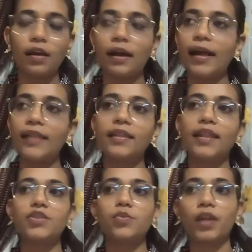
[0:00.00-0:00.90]
And
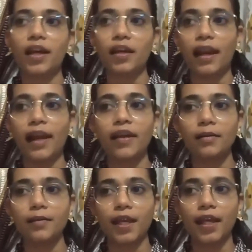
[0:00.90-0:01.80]
that's when I landed
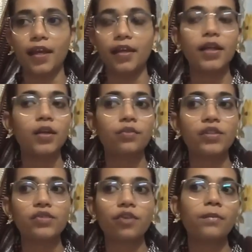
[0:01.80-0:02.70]
up there. And it
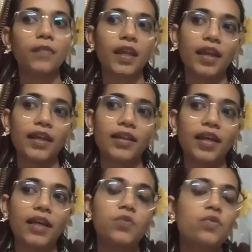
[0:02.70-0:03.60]
was from then, I think
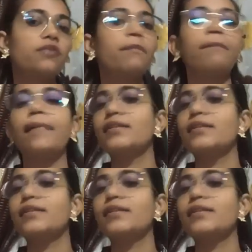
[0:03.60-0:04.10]
it was one of the